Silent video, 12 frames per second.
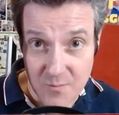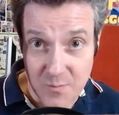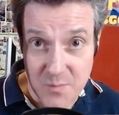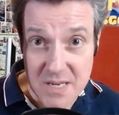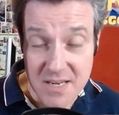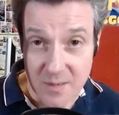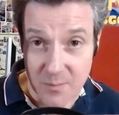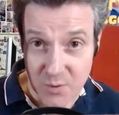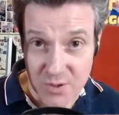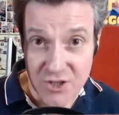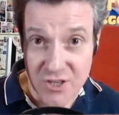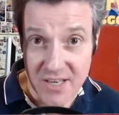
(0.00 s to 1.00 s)
being
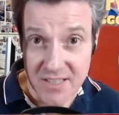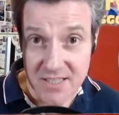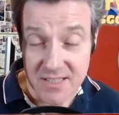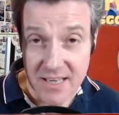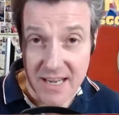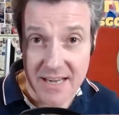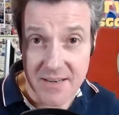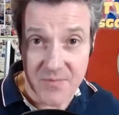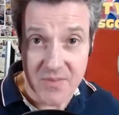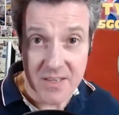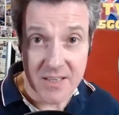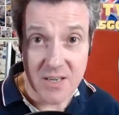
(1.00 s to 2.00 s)
appreciated. And
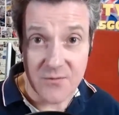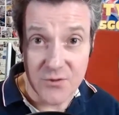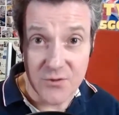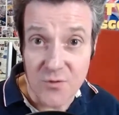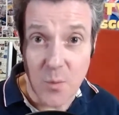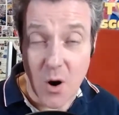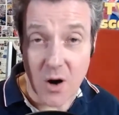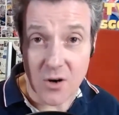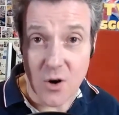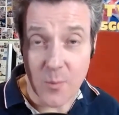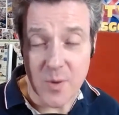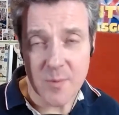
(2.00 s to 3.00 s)
if you've bought a copy,